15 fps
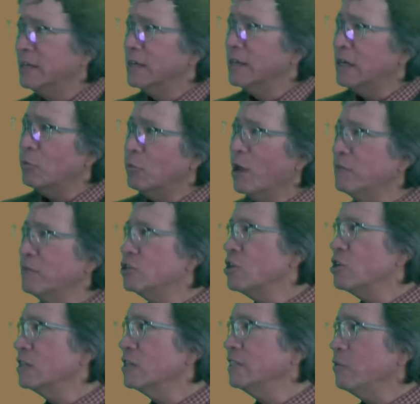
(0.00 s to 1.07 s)
Uh, waves
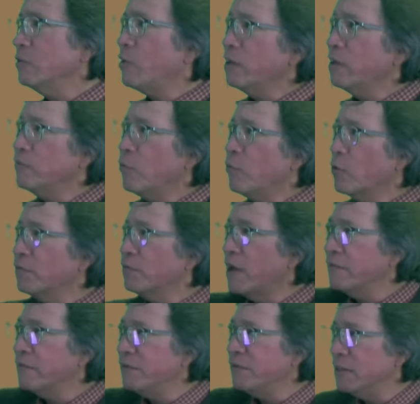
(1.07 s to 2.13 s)
generally running four or
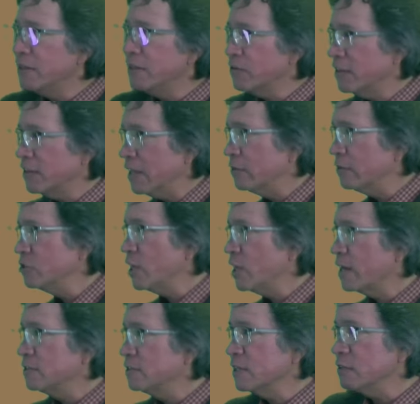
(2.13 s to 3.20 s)
five feet there in the inner
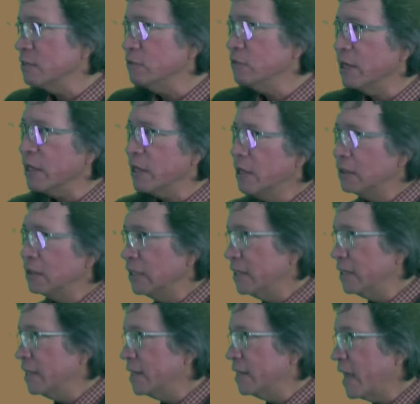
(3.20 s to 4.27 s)
channels, including
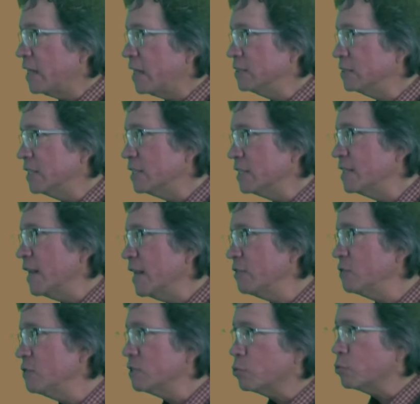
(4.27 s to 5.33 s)
Lynn Canal, Dixon
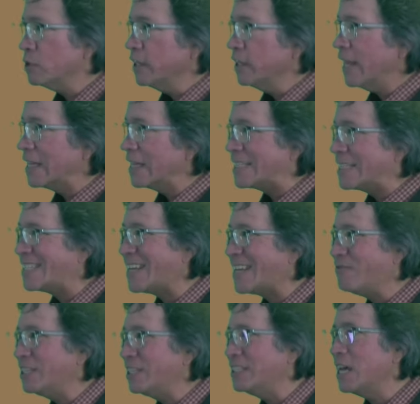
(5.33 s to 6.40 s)
Entrance. We're looking at
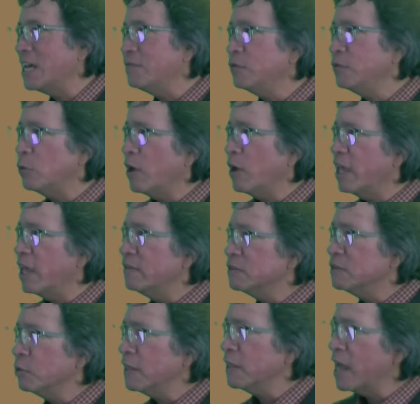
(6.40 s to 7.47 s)
seven to 10 foot
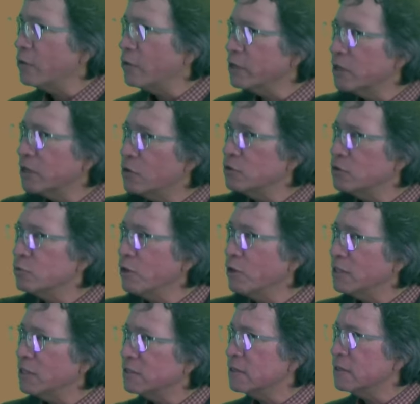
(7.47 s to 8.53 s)
waves with the outer coast
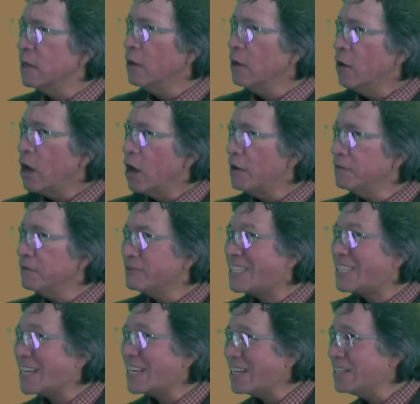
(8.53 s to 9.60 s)
winds off of
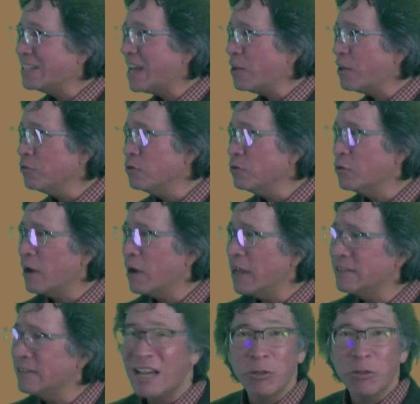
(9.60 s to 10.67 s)
Sitka down through
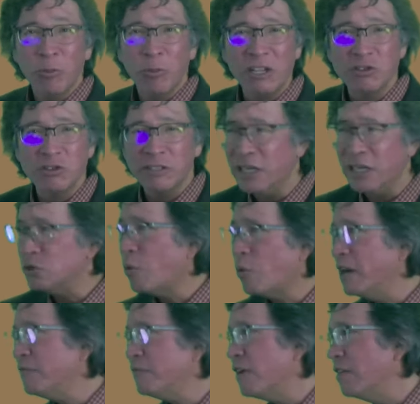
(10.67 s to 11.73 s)
Craig, southwesterly at
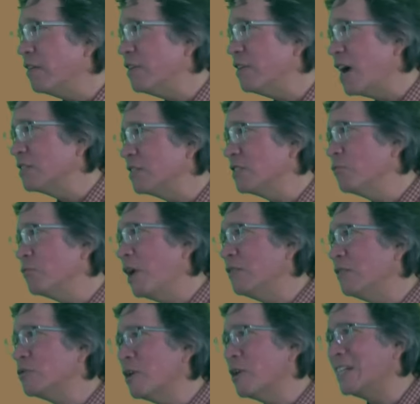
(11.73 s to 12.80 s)
25 knots and
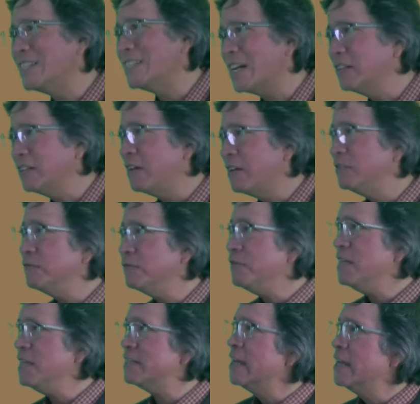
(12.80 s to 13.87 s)
waves running 10, 11
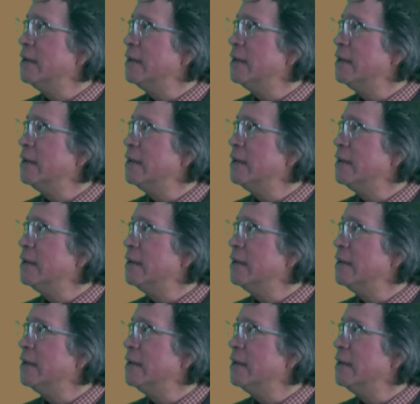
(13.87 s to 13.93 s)
feet.